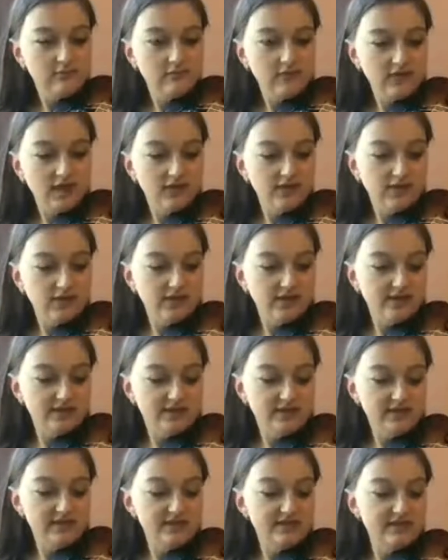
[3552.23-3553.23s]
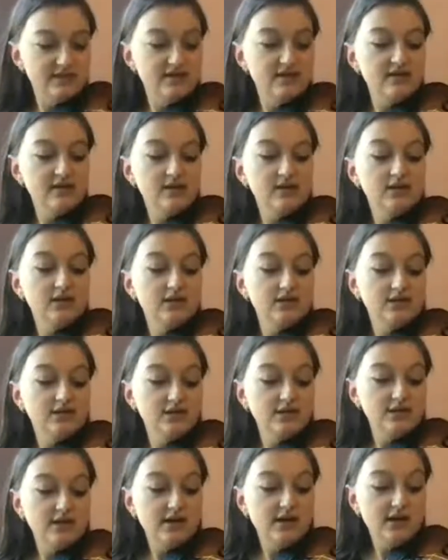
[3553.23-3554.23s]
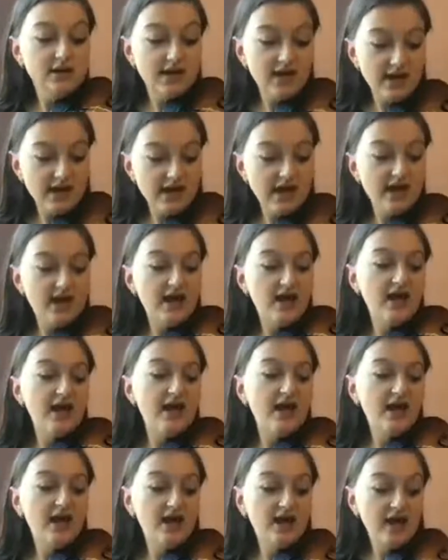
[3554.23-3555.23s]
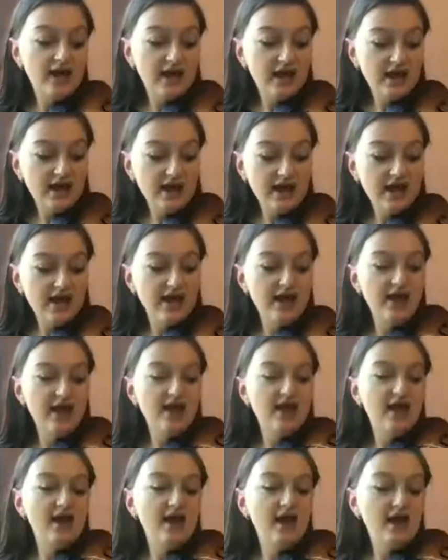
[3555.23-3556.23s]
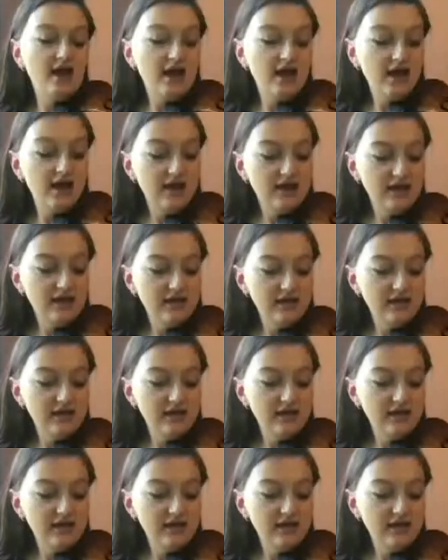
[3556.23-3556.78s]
It'll go like this. A, E,